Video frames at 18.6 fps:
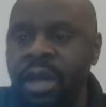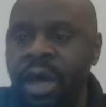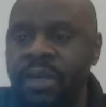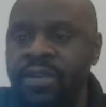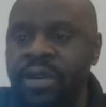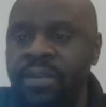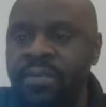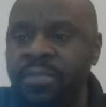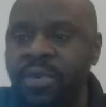
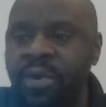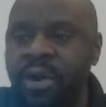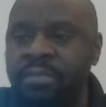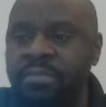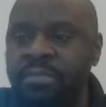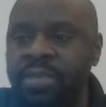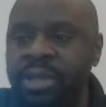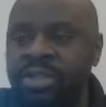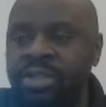Another
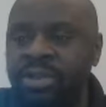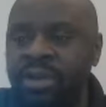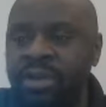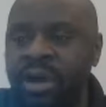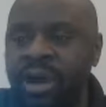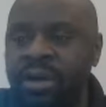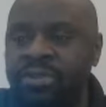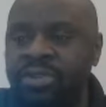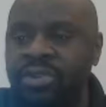important
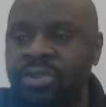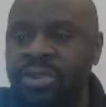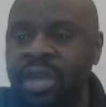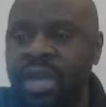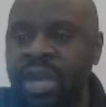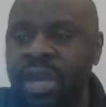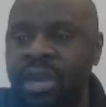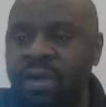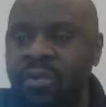mentor
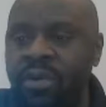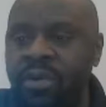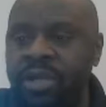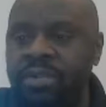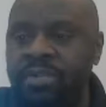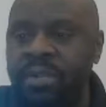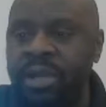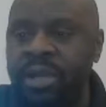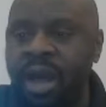to King
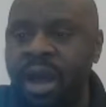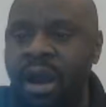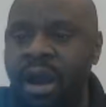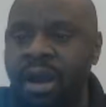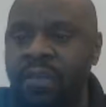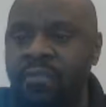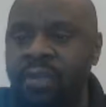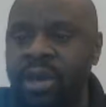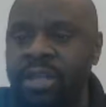was
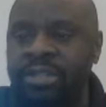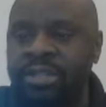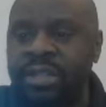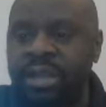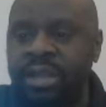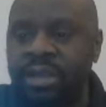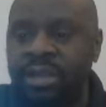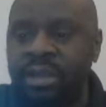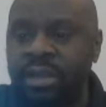Bernard
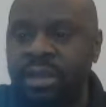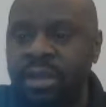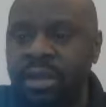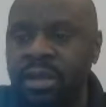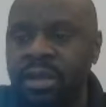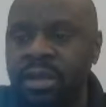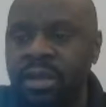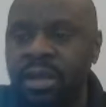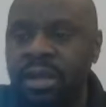Rustin.
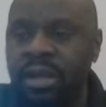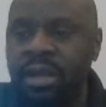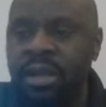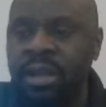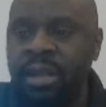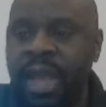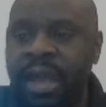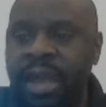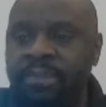
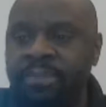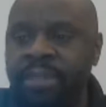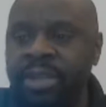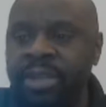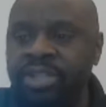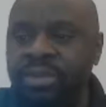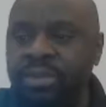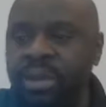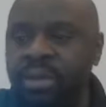Like Benjamin